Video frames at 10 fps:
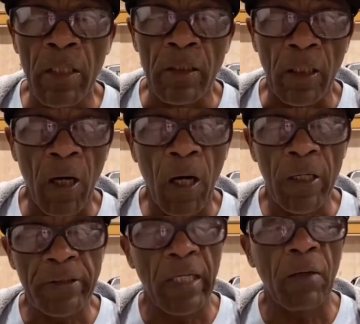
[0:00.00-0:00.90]
The car
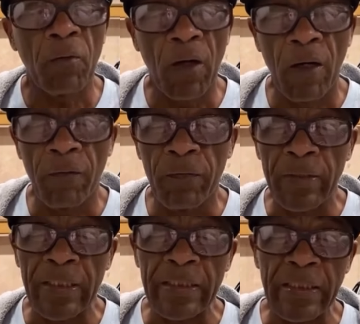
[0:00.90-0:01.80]
is not rough.
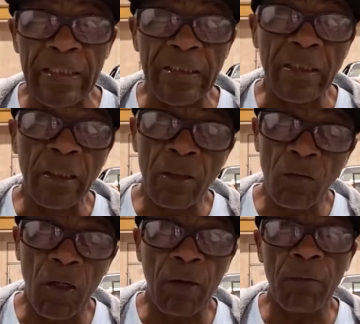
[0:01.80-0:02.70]
It's a little
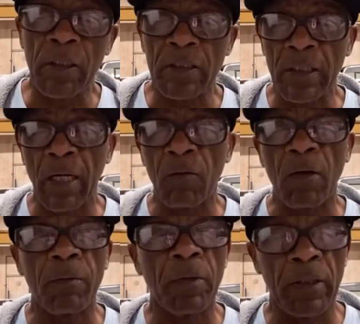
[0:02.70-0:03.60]
rough, but it's not
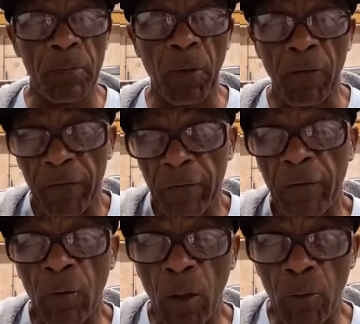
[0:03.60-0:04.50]
rough, but it's perfect
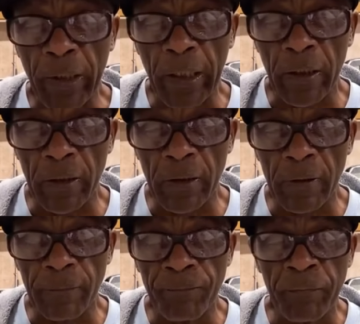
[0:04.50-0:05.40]
for what we're going to
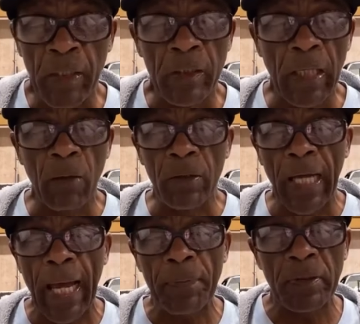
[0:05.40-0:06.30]
do. There would
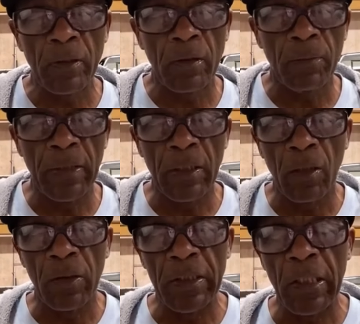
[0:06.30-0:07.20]
absolutely be
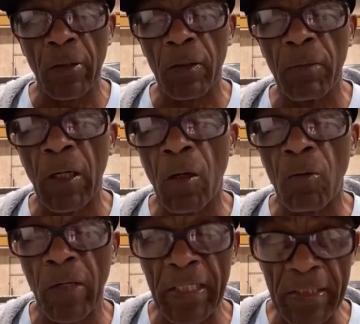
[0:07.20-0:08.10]
no interior. It'd be all
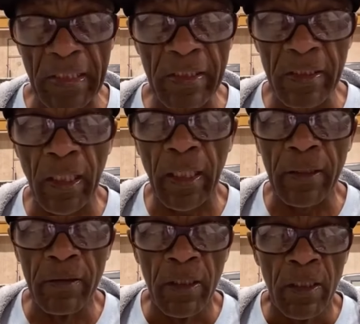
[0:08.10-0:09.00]
race inside.
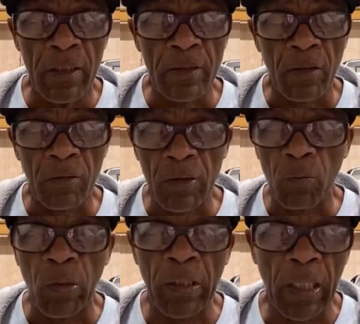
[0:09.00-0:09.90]
So
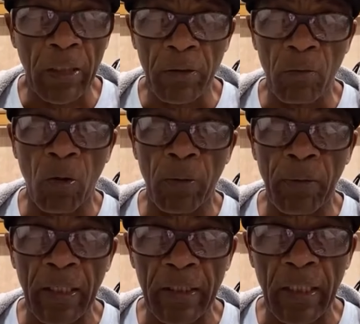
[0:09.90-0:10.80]
we're not going to worry
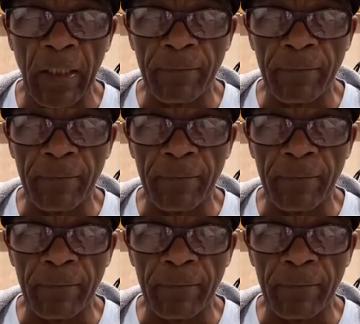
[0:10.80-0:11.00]
about that.